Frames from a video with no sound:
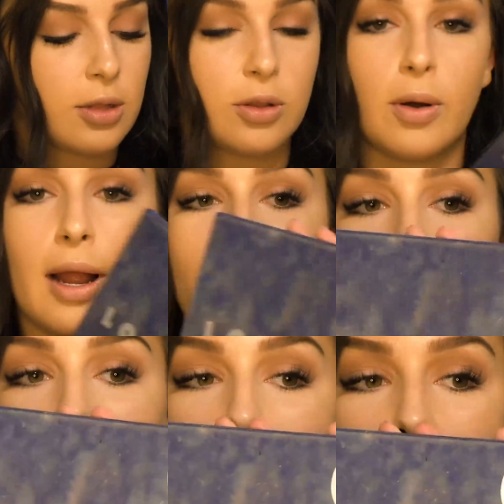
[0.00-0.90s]
Lorac
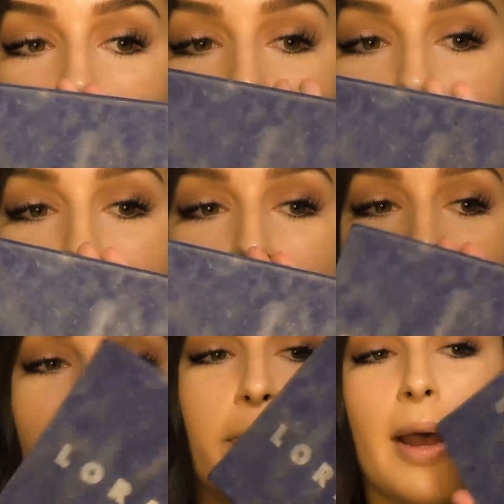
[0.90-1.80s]
Mega
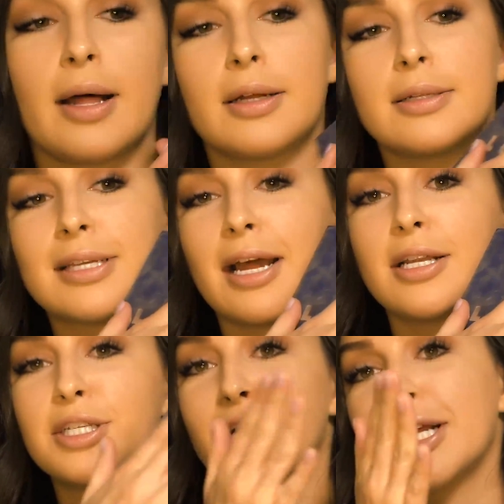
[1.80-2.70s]
Pro palette. It's kind
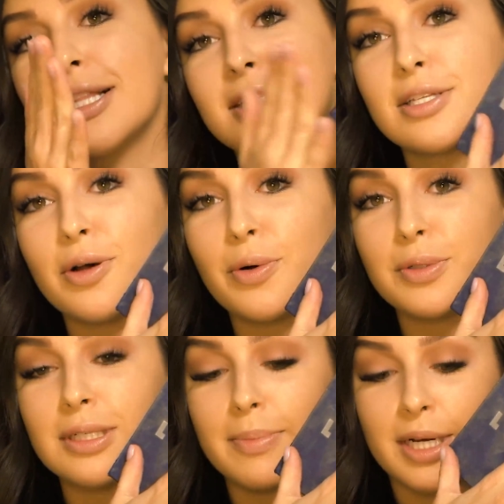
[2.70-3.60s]
of dirty. This is an
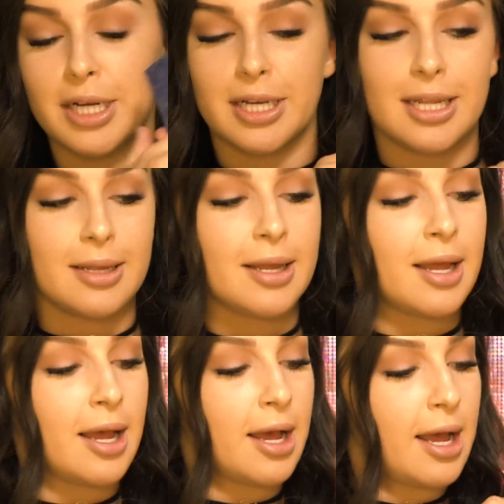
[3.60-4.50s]
oldie but goodie.
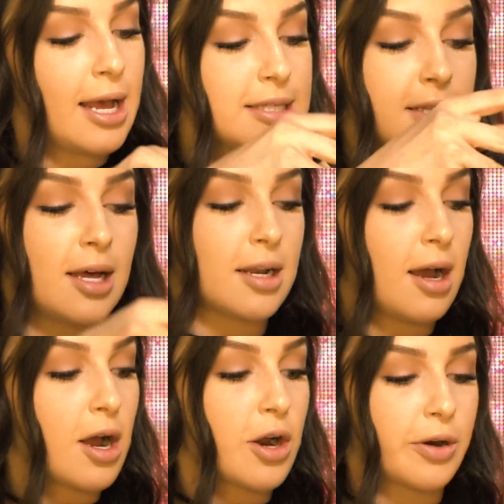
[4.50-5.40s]
Has a lot
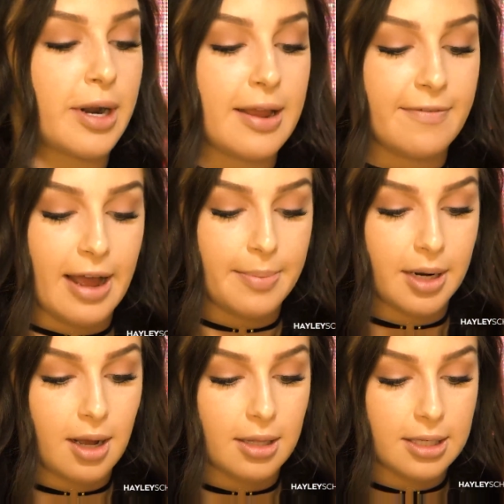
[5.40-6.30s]
of great
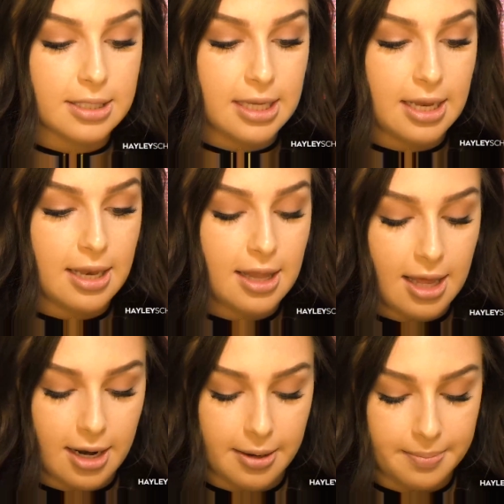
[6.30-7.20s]
vibrant colors in
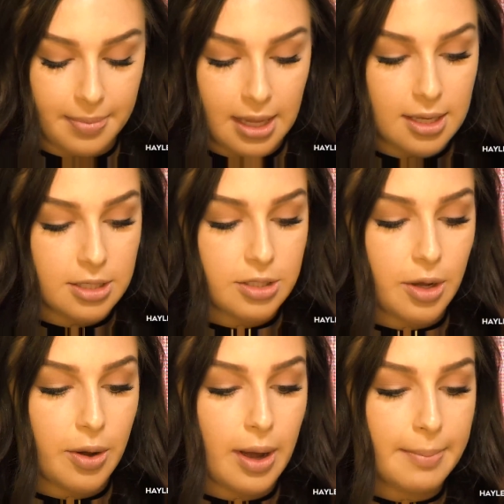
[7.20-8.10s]
there.
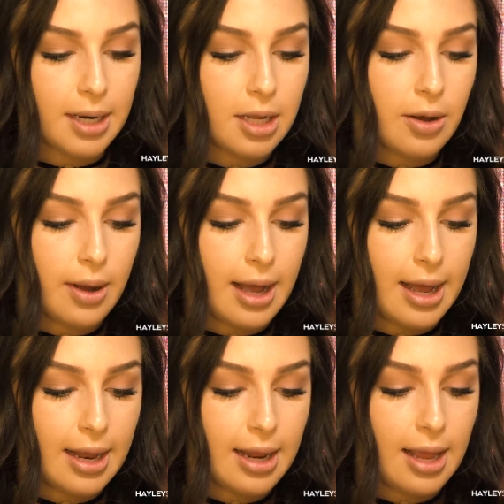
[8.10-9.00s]
So I'm gonna go
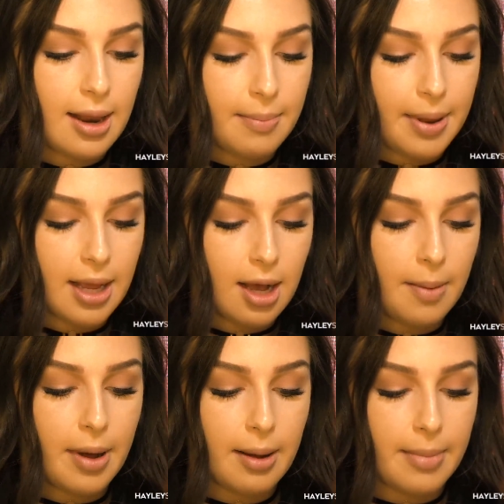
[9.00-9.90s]
ahead and pick
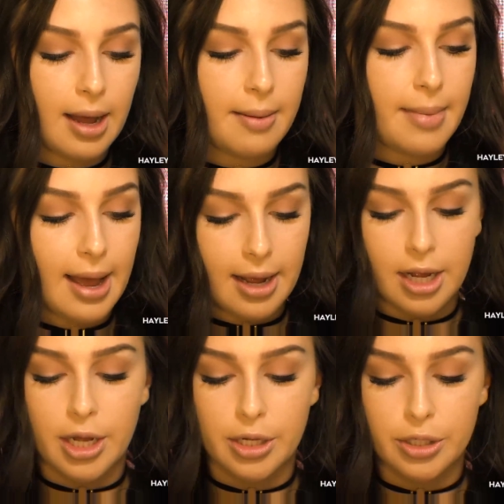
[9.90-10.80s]
up on my MAC
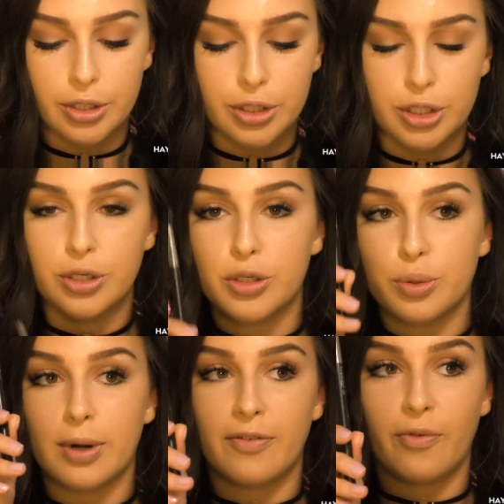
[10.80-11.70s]

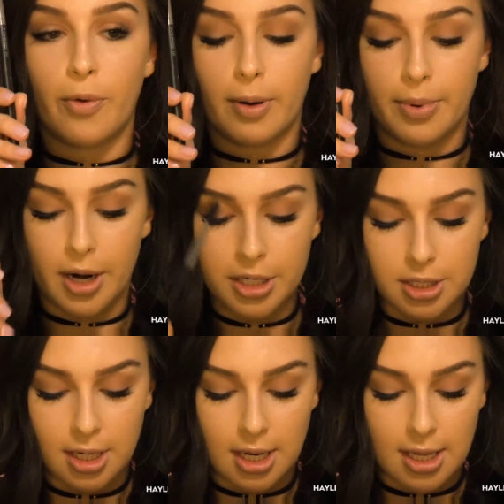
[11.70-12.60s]
224
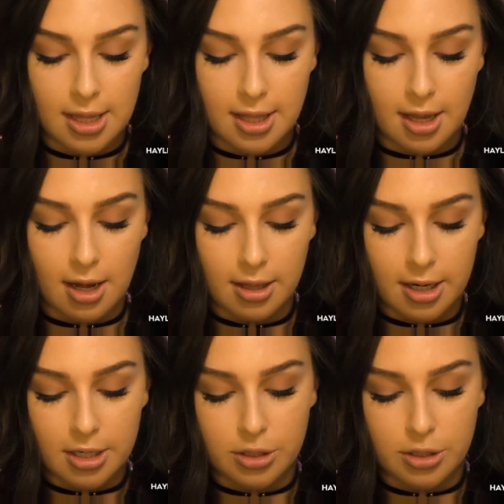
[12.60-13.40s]
brush, the color